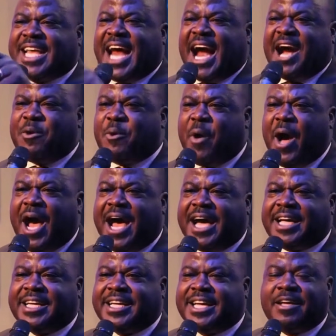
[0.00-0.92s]
When the money
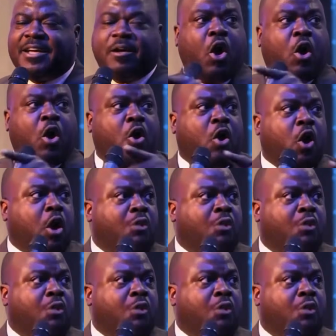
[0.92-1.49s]
comes together again,